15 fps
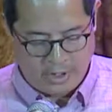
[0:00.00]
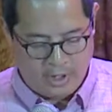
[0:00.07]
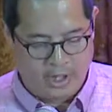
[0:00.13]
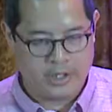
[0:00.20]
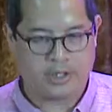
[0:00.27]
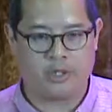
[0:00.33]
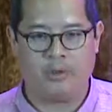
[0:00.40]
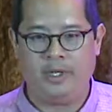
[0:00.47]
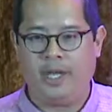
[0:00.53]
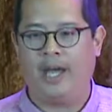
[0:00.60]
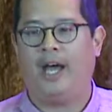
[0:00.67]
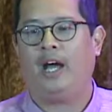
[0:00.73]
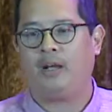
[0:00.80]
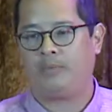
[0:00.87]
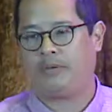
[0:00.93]
And so we
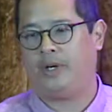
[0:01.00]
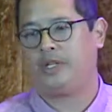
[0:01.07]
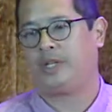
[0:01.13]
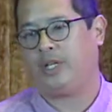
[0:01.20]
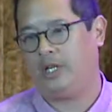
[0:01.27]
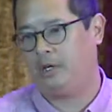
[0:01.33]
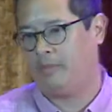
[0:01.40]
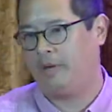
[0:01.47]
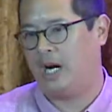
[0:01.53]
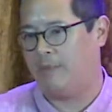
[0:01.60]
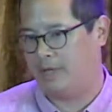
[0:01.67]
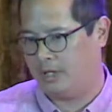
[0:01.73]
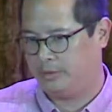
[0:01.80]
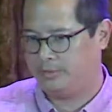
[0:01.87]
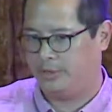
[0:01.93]
had President
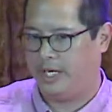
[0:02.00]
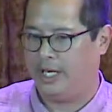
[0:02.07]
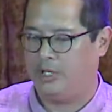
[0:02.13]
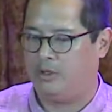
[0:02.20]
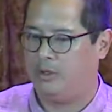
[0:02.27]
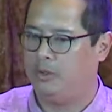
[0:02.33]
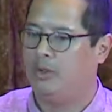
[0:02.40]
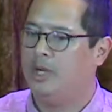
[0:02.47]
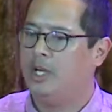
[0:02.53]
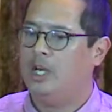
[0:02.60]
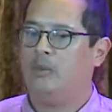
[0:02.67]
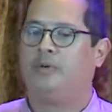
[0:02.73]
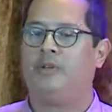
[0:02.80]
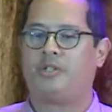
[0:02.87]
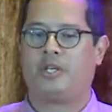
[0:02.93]
Obama, right, who
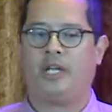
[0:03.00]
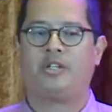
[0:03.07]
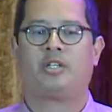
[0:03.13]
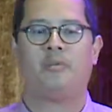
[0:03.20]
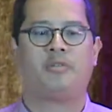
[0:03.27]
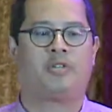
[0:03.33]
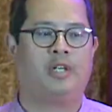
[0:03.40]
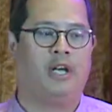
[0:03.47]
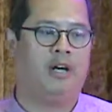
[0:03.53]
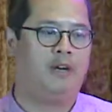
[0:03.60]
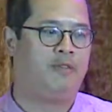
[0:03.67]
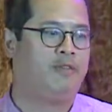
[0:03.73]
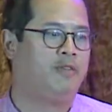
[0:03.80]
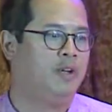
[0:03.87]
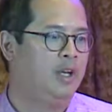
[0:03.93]
presents
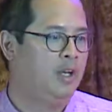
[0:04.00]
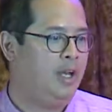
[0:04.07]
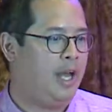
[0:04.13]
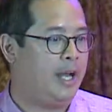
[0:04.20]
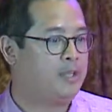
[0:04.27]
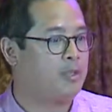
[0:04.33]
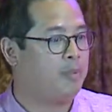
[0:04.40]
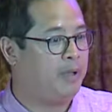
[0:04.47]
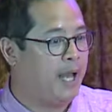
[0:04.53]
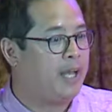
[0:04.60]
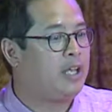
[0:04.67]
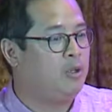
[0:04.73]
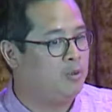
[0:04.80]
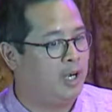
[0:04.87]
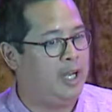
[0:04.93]
himself as a
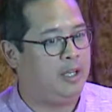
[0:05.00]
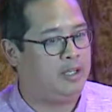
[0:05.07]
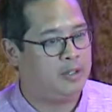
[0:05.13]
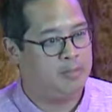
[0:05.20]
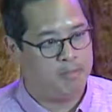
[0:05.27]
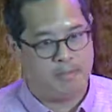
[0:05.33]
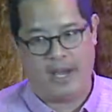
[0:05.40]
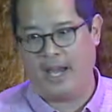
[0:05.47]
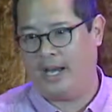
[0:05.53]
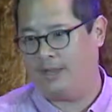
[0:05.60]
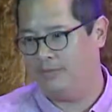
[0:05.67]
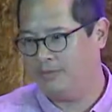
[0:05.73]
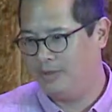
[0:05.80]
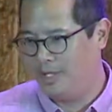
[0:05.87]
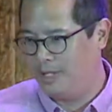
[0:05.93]
black and white man,
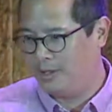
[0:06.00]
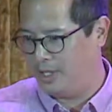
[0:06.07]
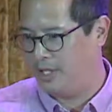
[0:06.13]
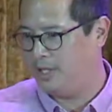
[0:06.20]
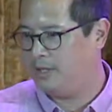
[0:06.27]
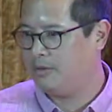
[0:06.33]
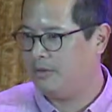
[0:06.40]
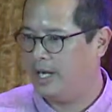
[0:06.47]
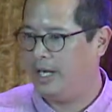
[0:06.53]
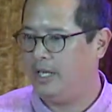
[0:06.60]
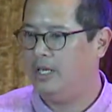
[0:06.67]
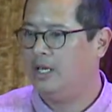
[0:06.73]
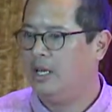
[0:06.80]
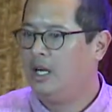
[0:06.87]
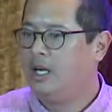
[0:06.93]
literally, right?
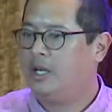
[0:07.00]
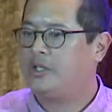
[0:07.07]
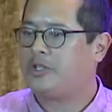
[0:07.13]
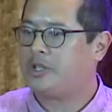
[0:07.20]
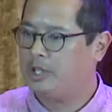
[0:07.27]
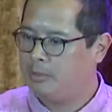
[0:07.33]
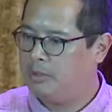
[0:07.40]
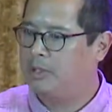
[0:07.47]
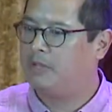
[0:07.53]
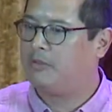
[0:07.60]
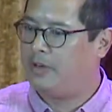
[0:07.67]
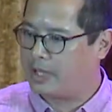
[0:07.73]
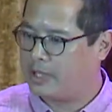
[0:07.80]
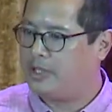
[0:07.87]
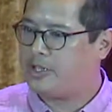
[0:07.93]
A symbol of
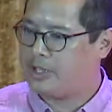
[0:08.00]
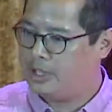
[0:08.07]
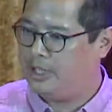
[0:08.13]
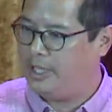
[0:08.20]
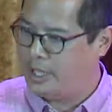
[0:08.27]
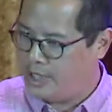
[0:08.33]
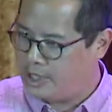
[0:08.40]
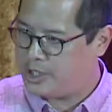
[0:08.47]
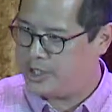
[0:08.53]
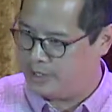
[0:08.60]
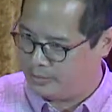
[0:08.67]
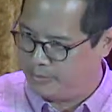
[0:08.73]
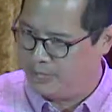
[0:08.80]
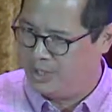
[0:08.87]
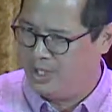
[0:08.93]
reconciliation.